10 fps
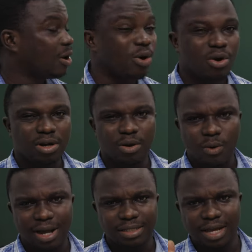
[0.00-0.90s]
or the
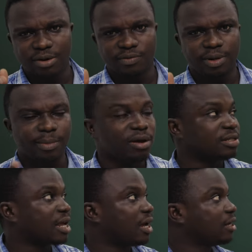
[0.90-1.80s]
white side of the
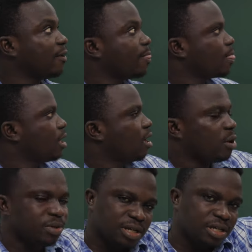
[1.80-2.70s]
bounce card.
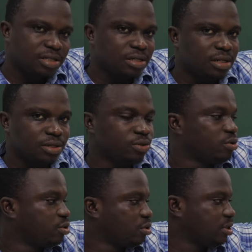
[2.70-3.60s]
I'll be changing this
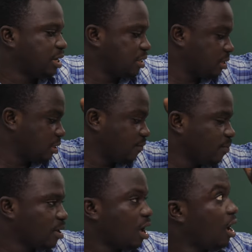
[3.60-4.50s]
too. So just,
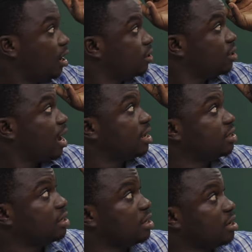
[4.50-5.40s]
I'll let you
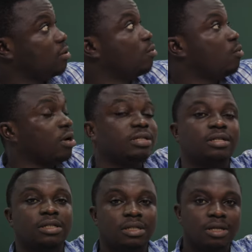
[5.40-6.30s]
guys see what
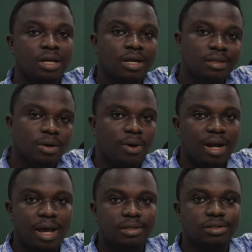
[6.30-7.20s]
the
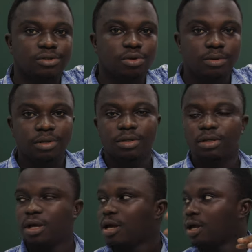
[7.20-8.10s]
one light is
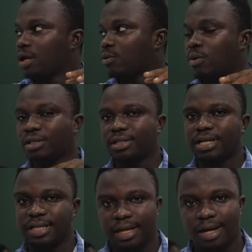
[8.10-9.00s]
doing and what
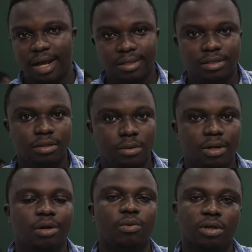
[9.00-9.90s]
the second light is
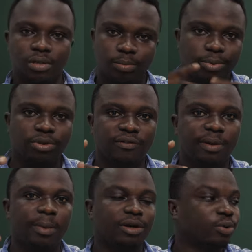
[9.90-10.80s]
doing and what both of
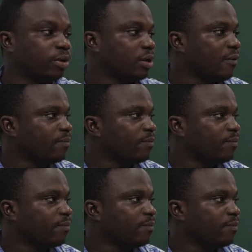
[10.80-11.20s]
them are doing.